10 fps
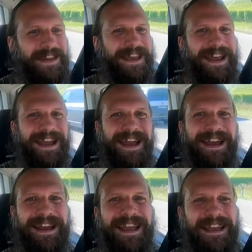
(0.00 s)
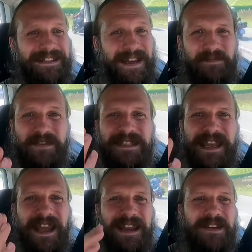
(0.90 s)
It's up to
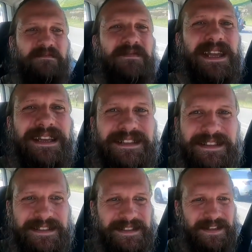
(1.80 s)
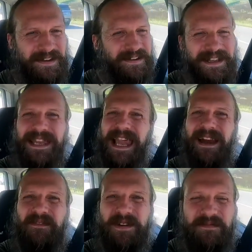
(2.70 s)
10 meters or
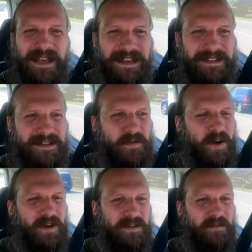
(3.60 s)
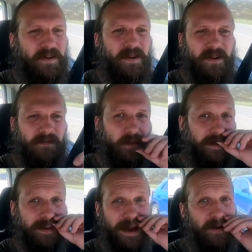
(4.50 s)
11 meters waterproof
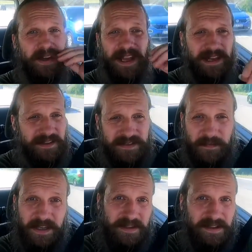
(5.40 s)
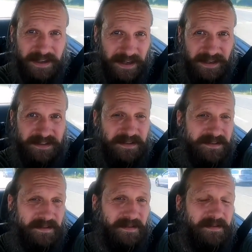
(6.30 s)
without any special gaze or
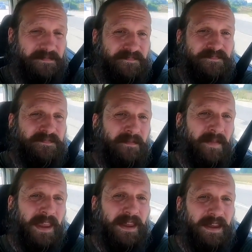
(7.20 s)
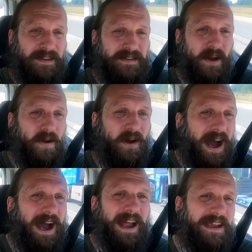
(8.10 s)
so. So
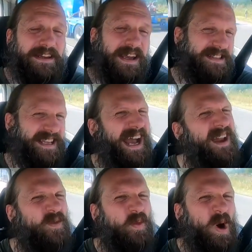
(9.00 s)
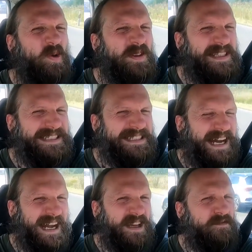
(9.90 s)
I guess I won't
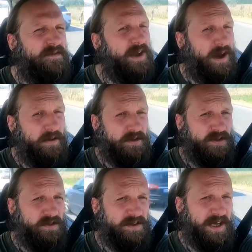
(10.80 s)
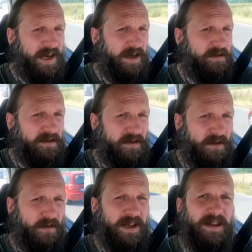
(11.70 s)
dive down to 10
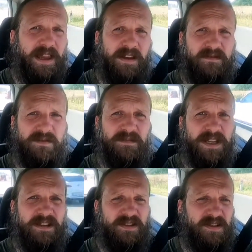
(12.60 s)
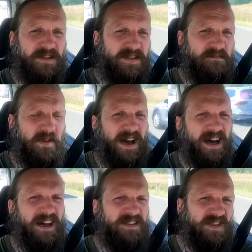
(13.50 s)
or 11 meters,
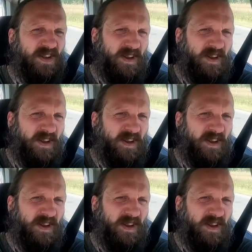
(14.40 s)
but